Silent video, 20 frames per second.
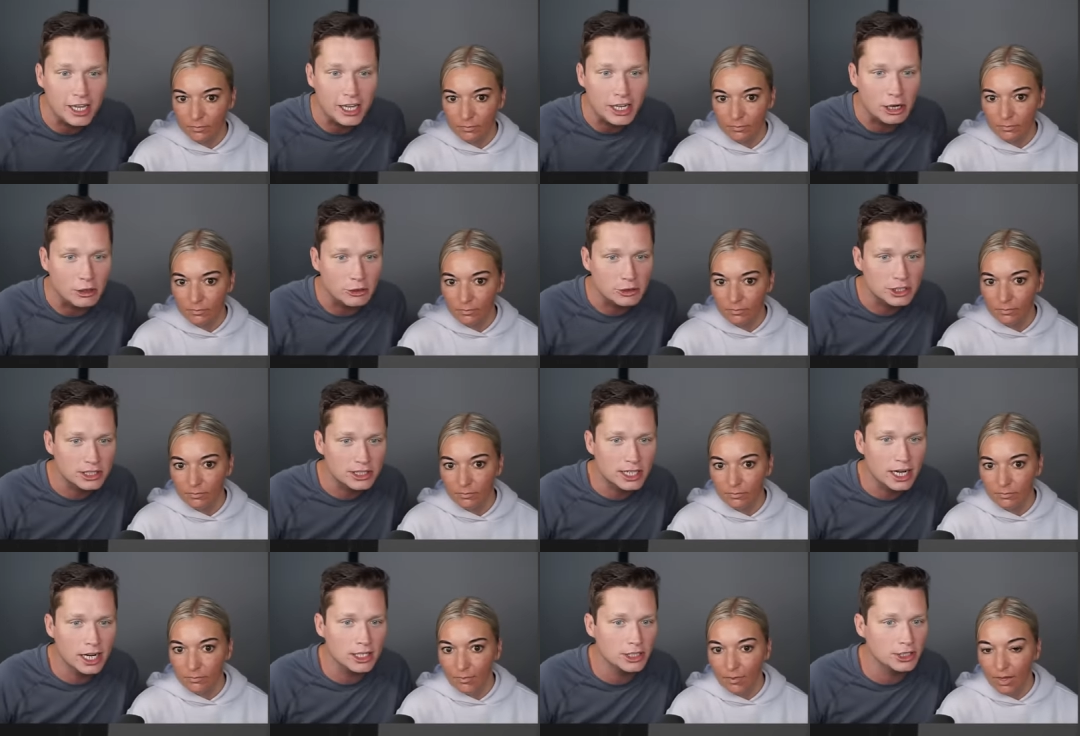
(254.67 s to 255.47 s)
Speaker 1: you know, just
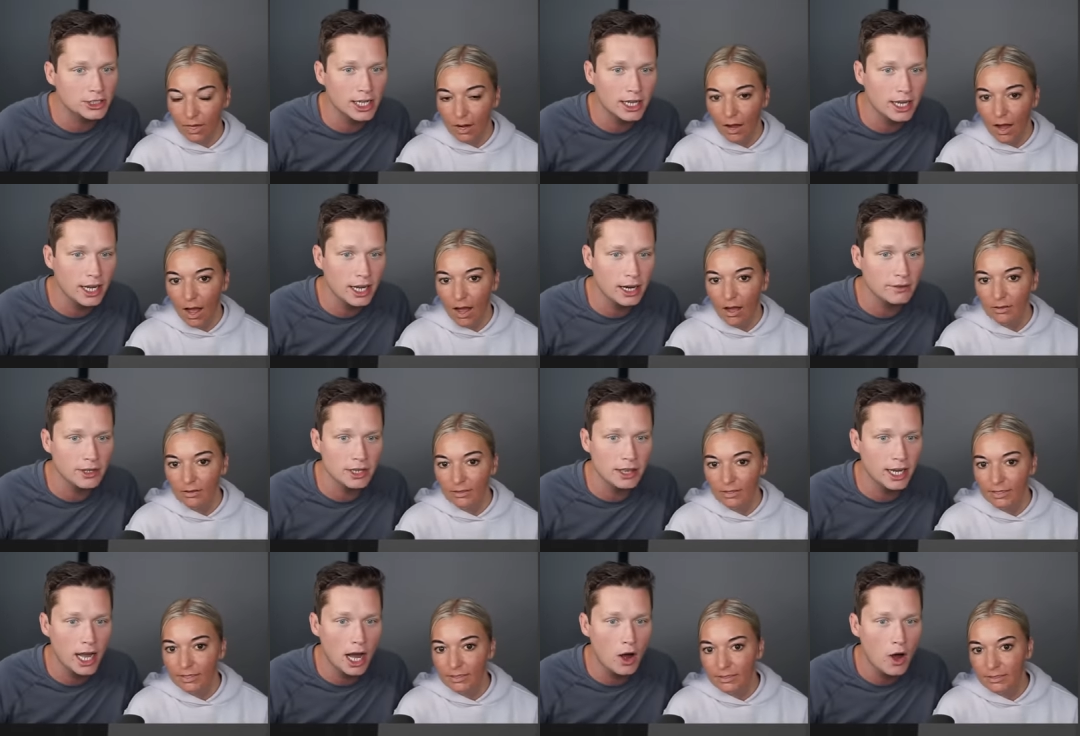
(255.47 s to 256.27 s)
kind of checking oh,
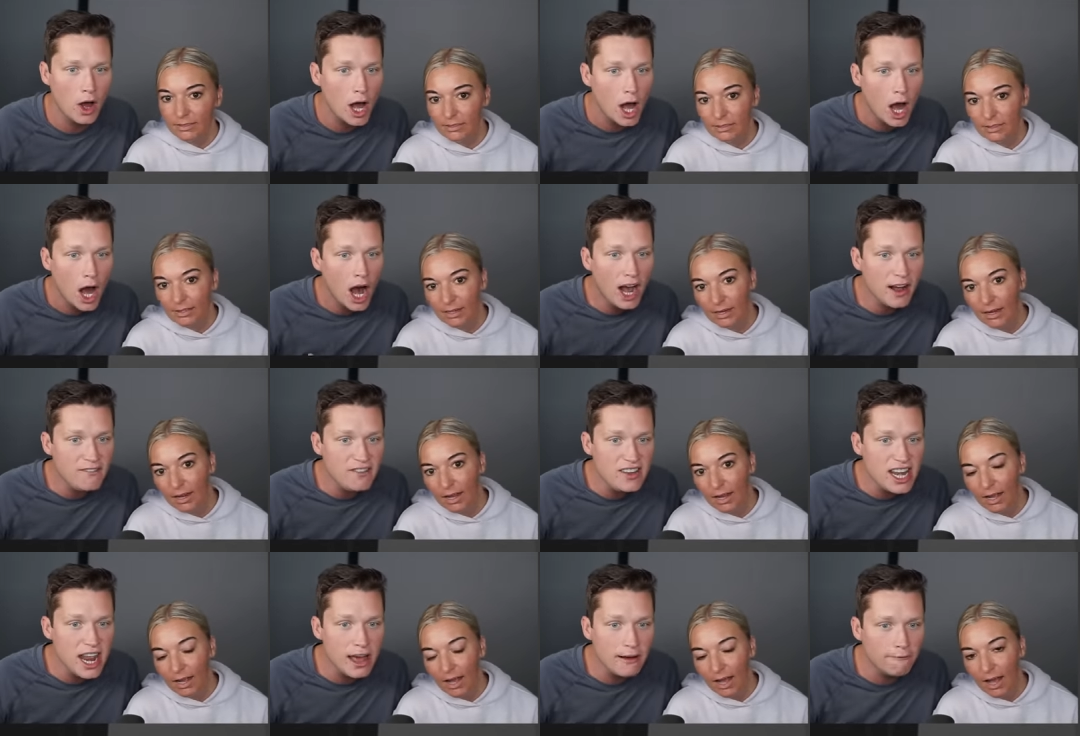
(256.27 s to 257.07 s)
everything out. I've
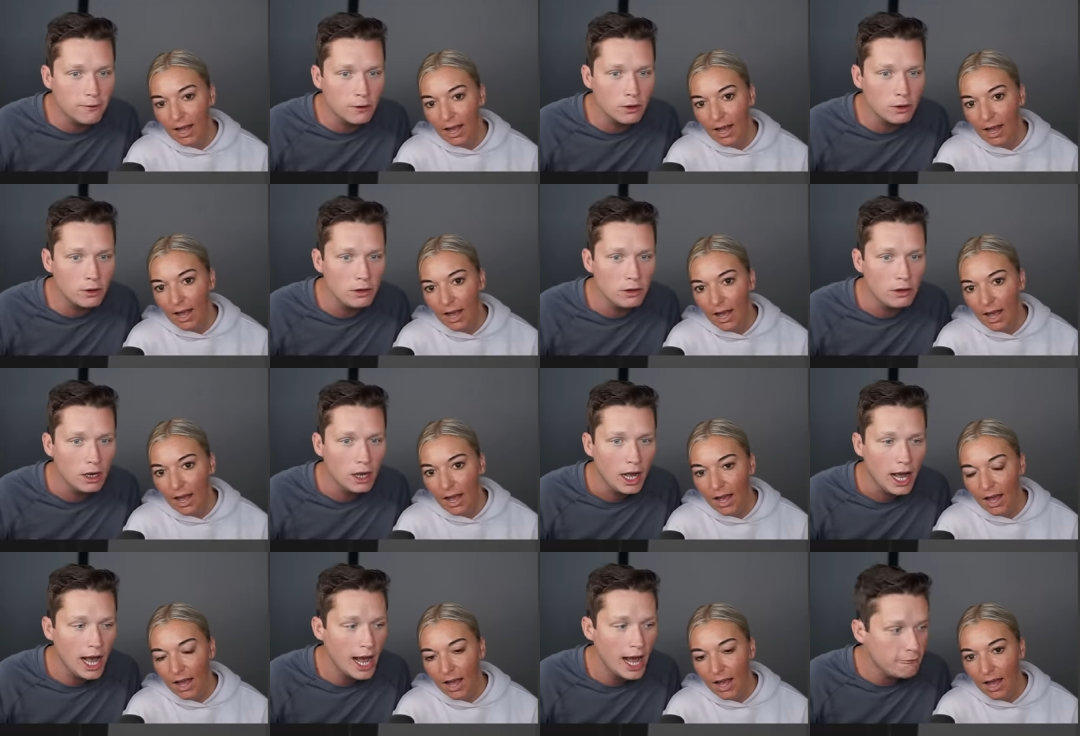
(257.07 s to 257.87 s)
never
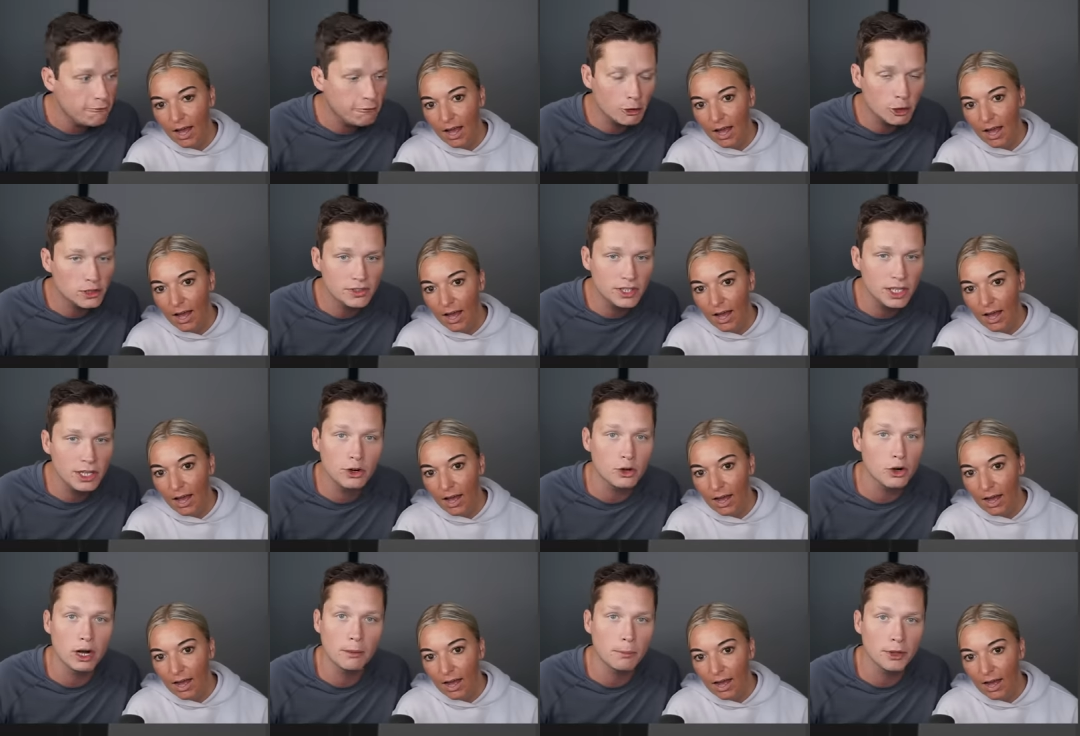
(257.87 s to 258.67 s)
ever seen
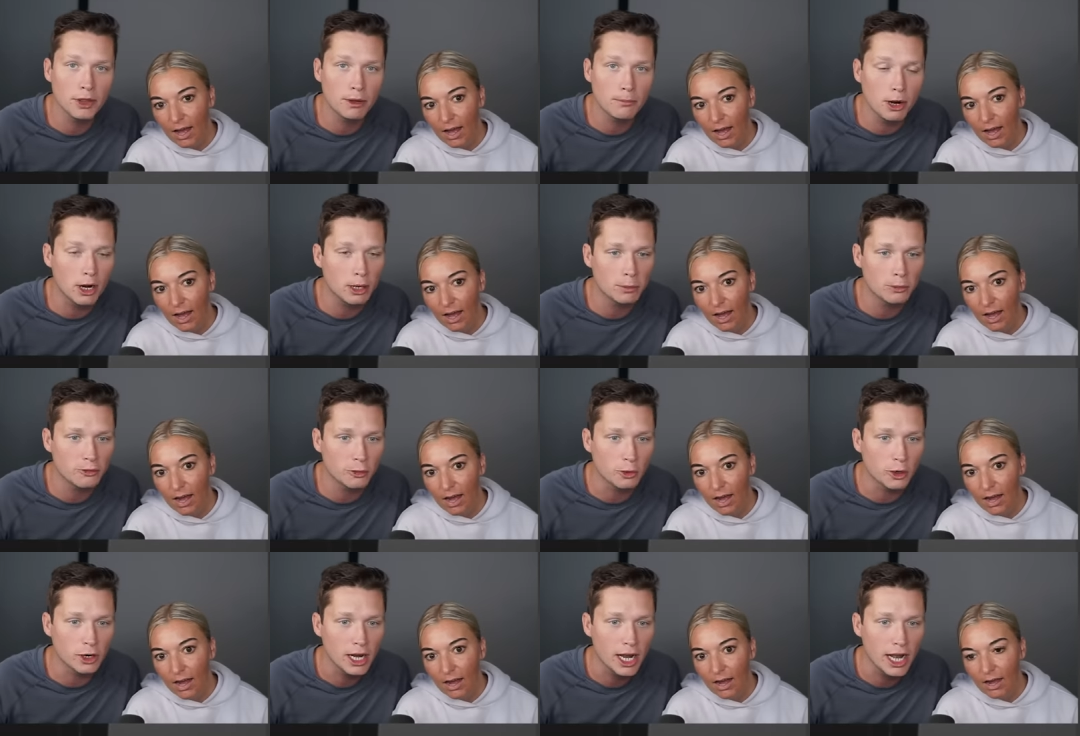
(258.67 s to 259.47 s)
her up on the bar
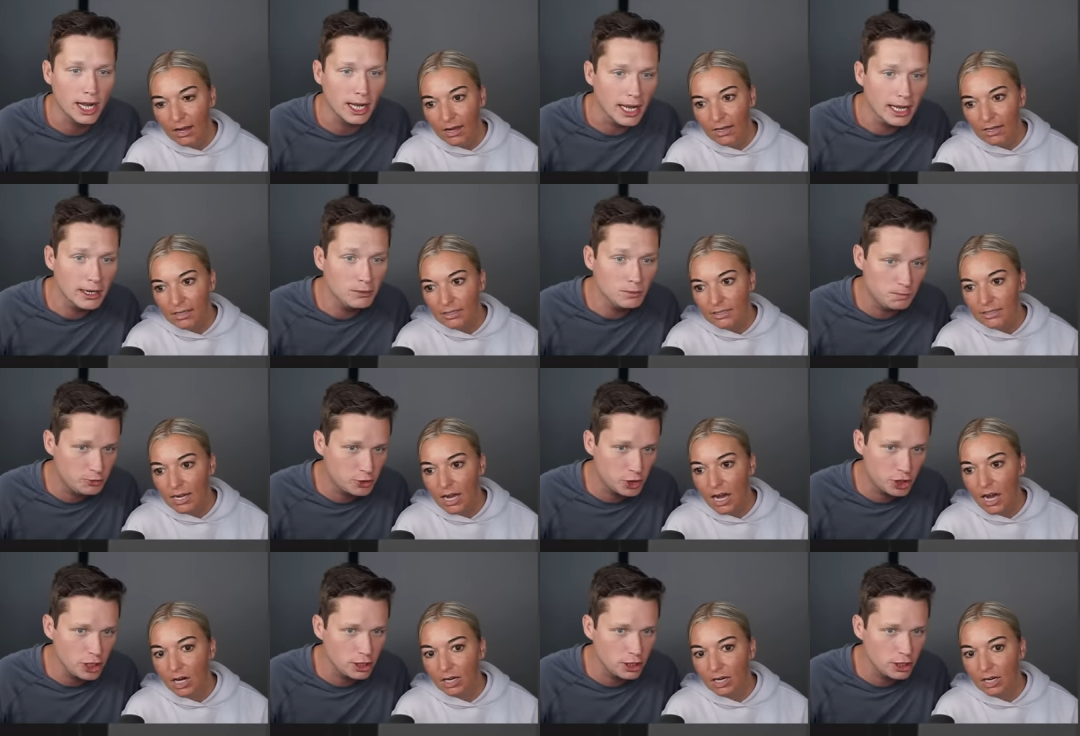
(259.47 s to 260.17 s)
before. And no.